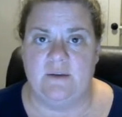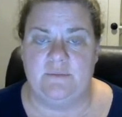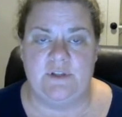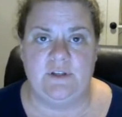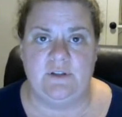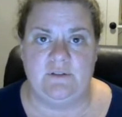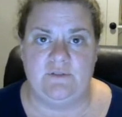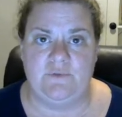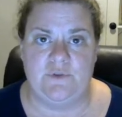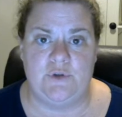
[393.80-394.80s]

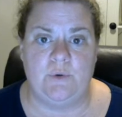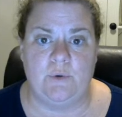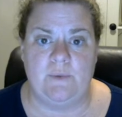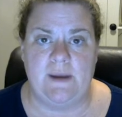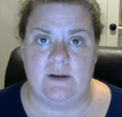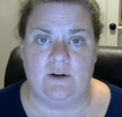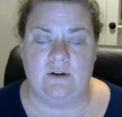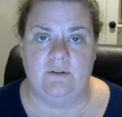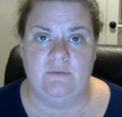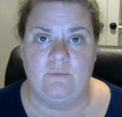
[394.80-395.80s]
to a reader?
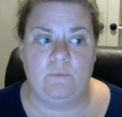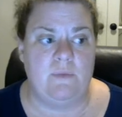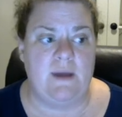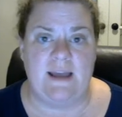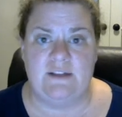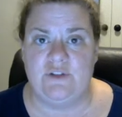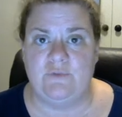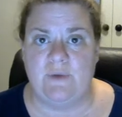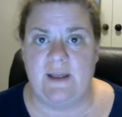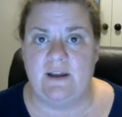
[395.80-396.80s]
As
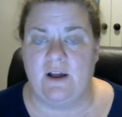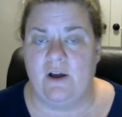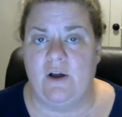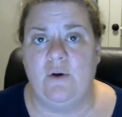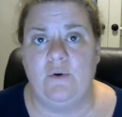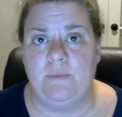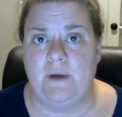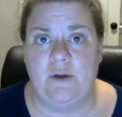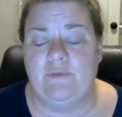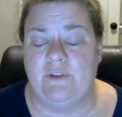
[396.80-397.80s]
you've read
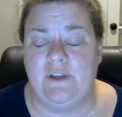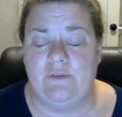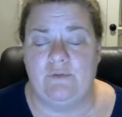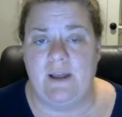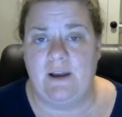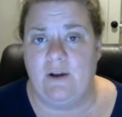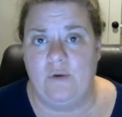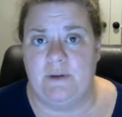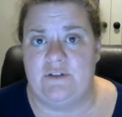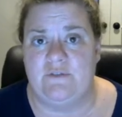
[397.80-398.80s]
hopefully you've read a whole
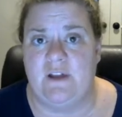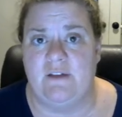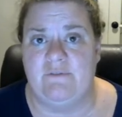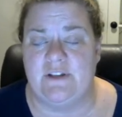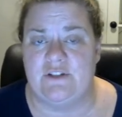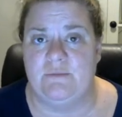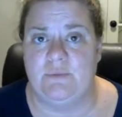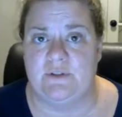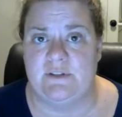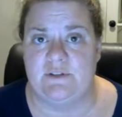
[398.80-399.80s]
bunch of nonfiction
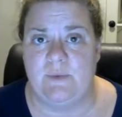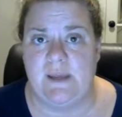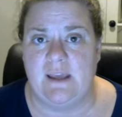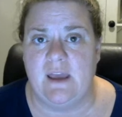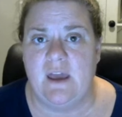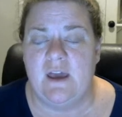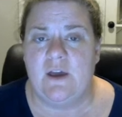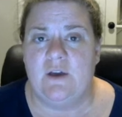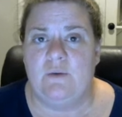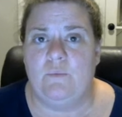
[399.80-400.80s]
books this week,
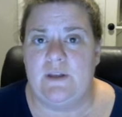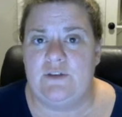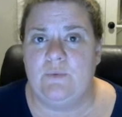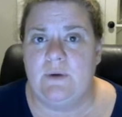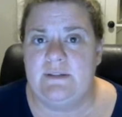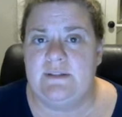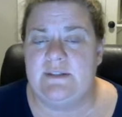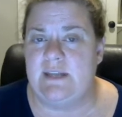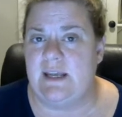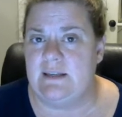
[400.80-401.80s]
which ones
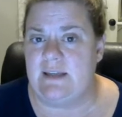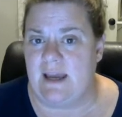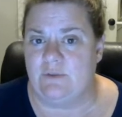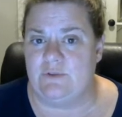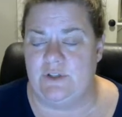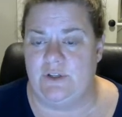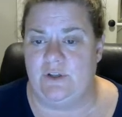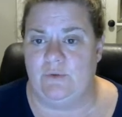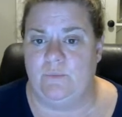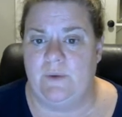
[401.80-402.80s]
stand out to
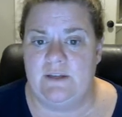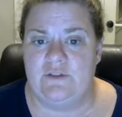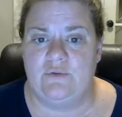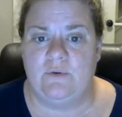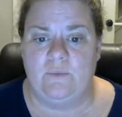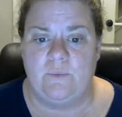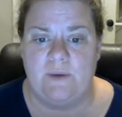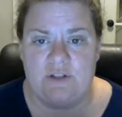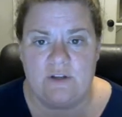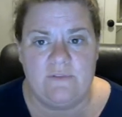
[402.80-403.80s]
you?
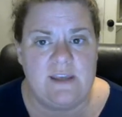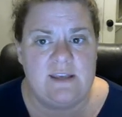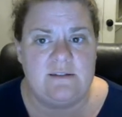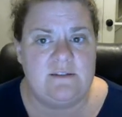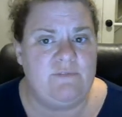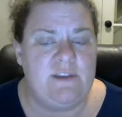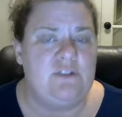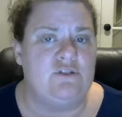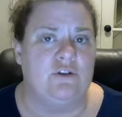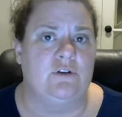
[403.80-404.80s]
Which of these
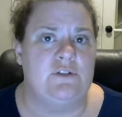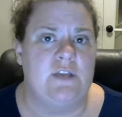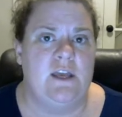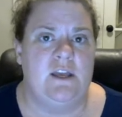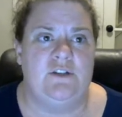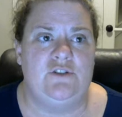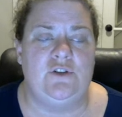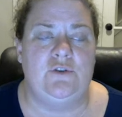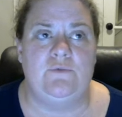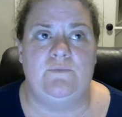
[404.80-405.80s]
features do
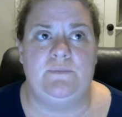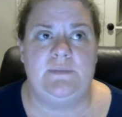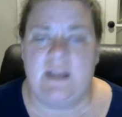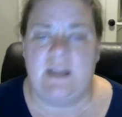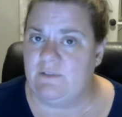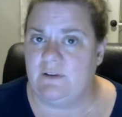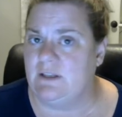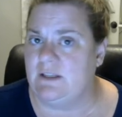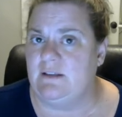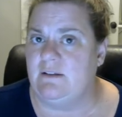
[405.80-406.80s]
you
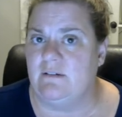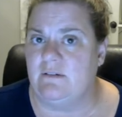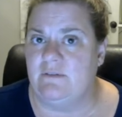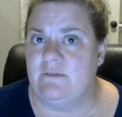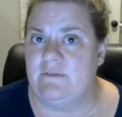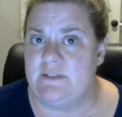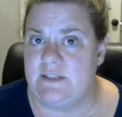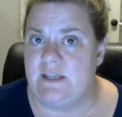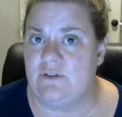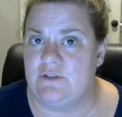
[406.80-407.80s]
definitely
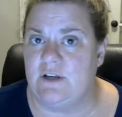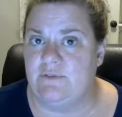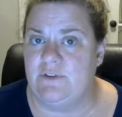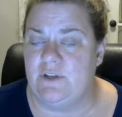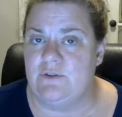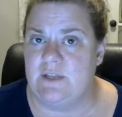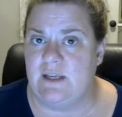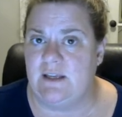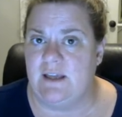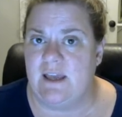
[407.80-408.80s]
see yourself
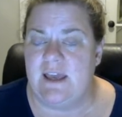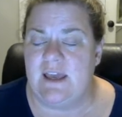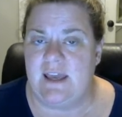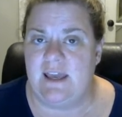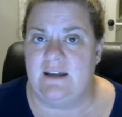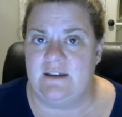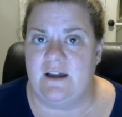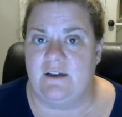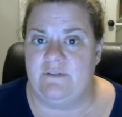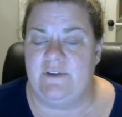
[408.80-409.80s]
using in a
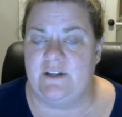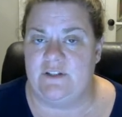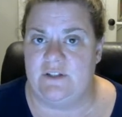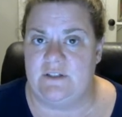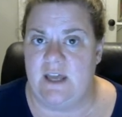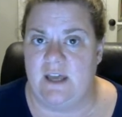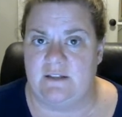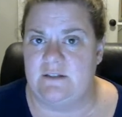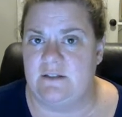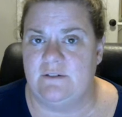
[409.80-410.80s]
nonfiction
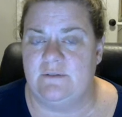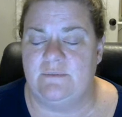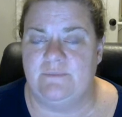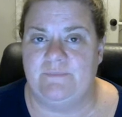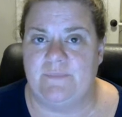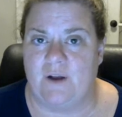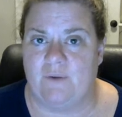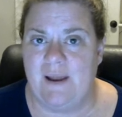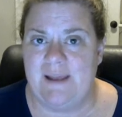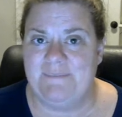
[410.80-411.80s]
text? All
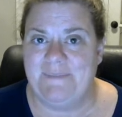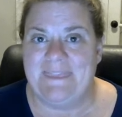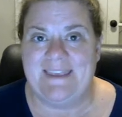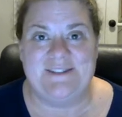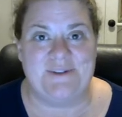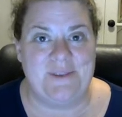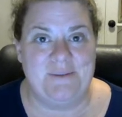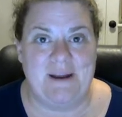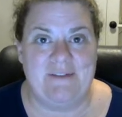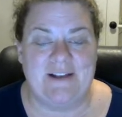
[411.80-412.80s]
right, so in the
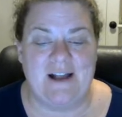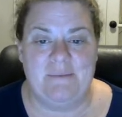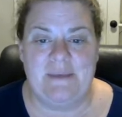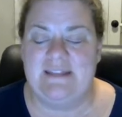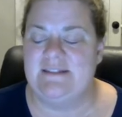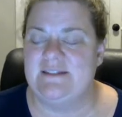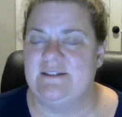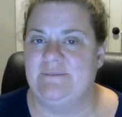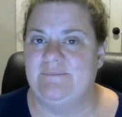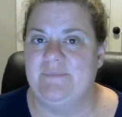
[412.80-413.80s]
private
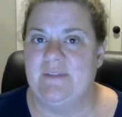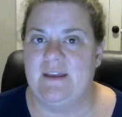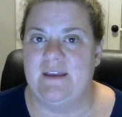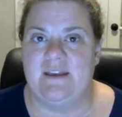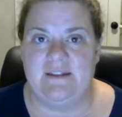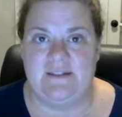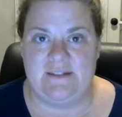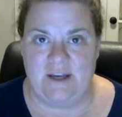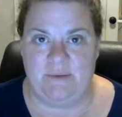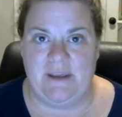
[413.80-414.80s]
comments,
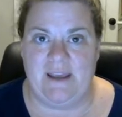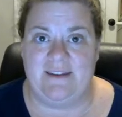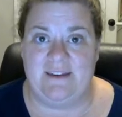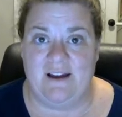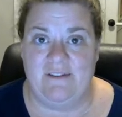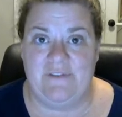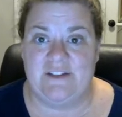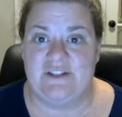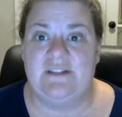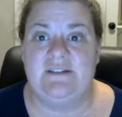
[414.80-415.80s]
tell me a
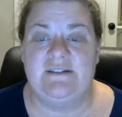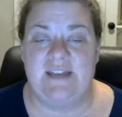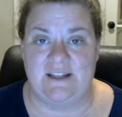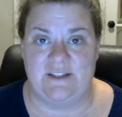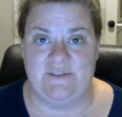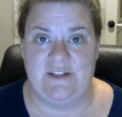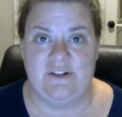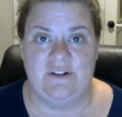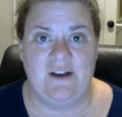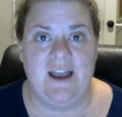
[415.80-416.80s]
nonfiction text
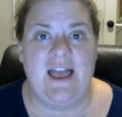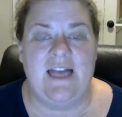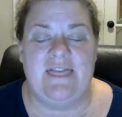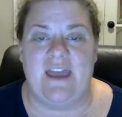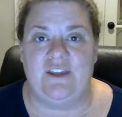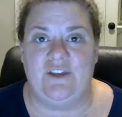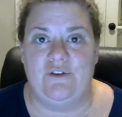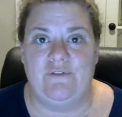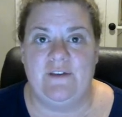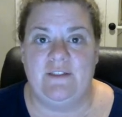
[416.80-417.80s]
feature that
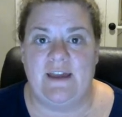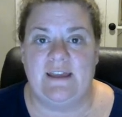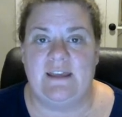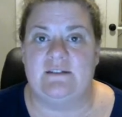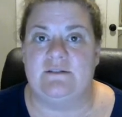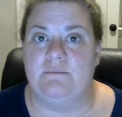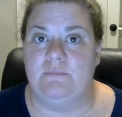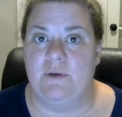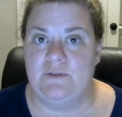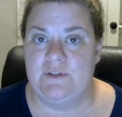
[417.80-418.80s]
you feel like is
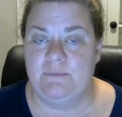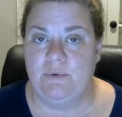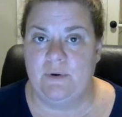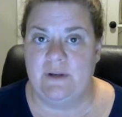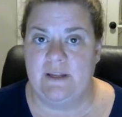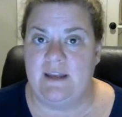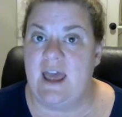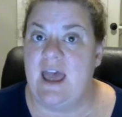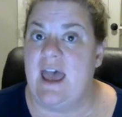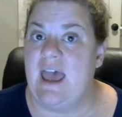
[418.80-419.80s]
most important,
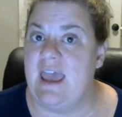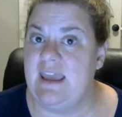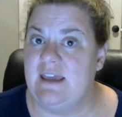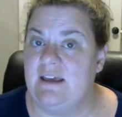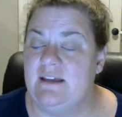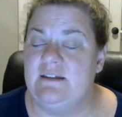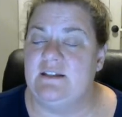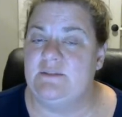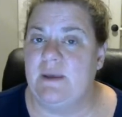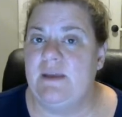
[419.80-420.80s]
and
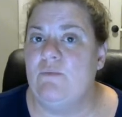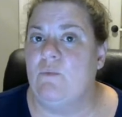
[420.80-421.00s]
explain